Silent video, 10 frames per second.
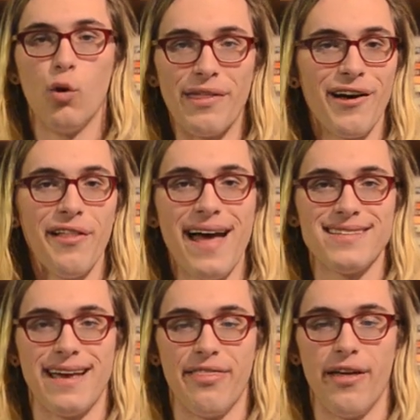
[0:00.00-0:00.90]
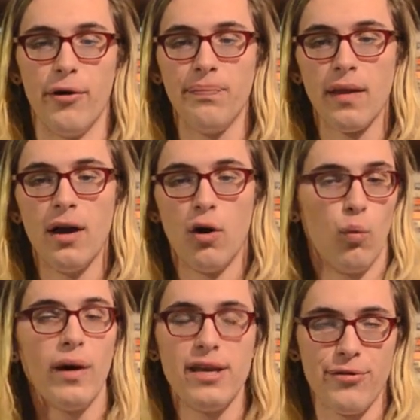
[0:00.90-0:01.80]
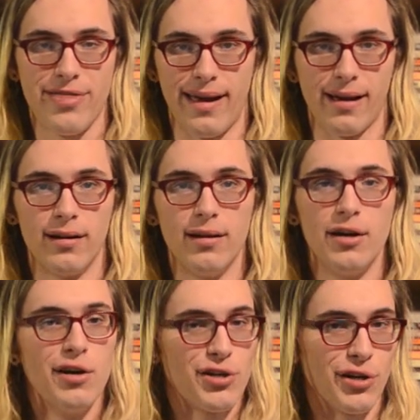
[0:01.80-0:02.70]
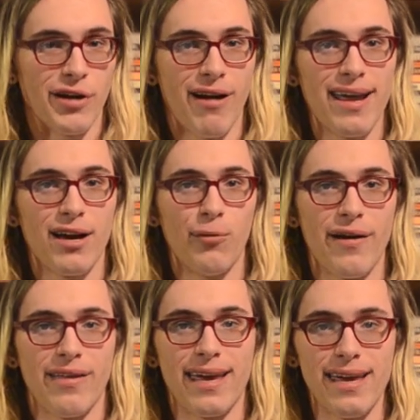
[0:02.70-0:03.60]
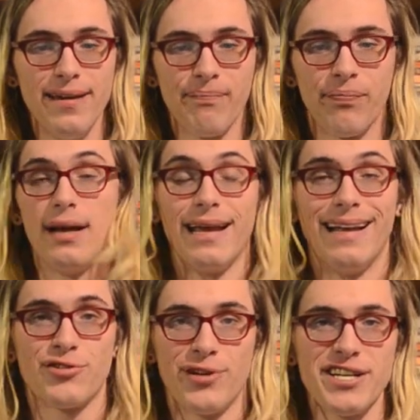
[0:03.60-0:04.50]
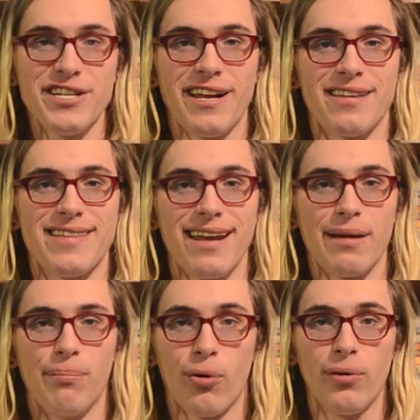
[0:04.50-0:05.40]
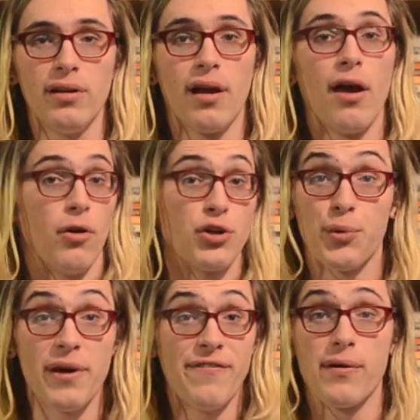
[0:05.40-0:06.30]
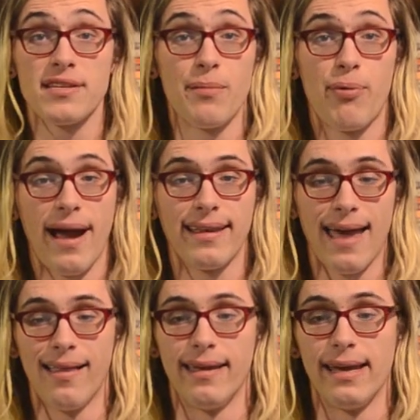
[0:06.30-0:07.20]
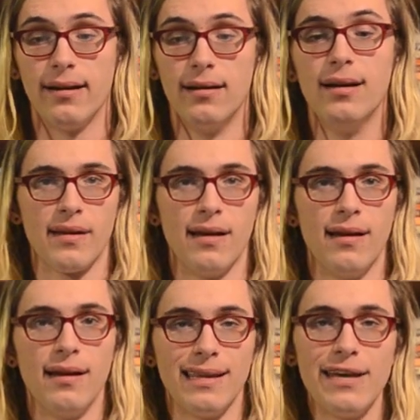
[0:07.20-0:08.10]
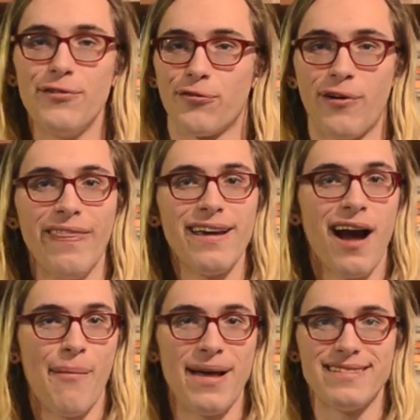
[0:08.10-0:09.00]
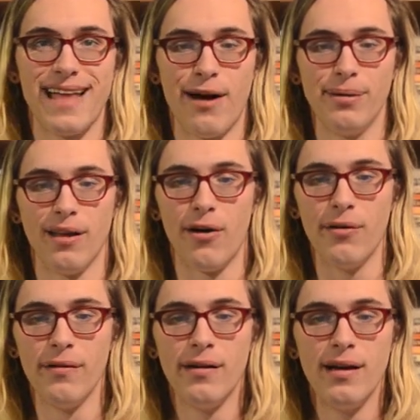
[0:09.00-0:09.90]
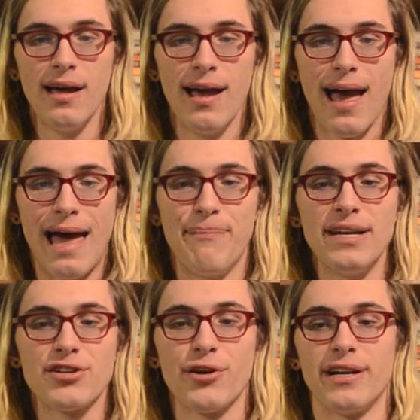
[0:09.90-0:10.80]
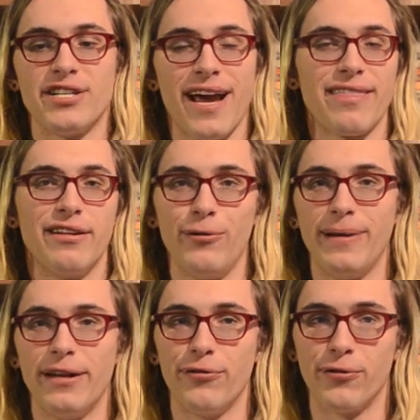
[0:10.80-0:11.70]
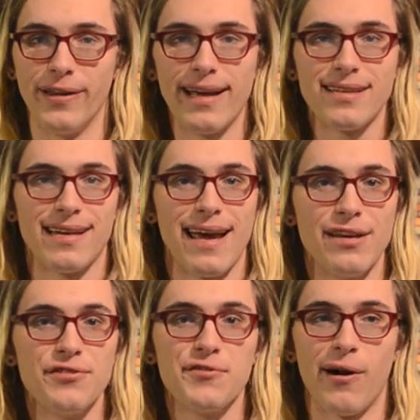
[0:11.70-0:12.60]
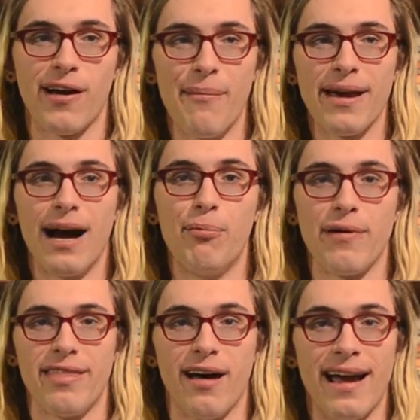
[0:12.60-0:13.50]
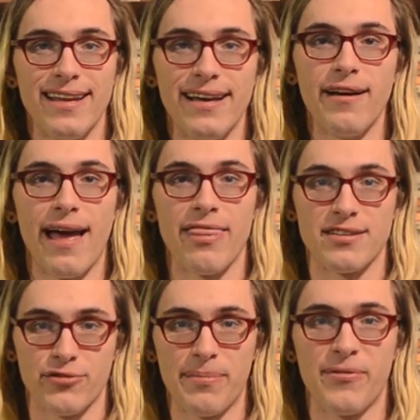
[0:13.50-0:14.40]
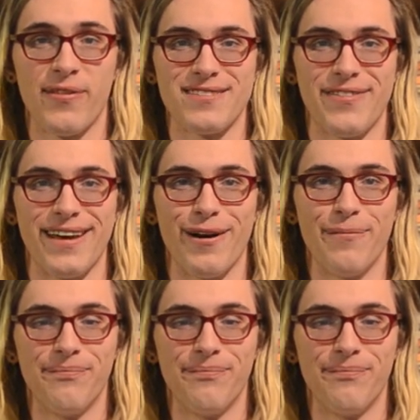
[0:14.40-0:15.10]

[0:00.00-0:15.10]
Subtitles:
With all that said though, what do you think? Should karateka wear the gi? Is tradition and aesthetic important, or should we focus on practicality? Leave your friendly comments down below, and be sure to check the doobly-doo for links that I used while coming up with the idea and the script for this video.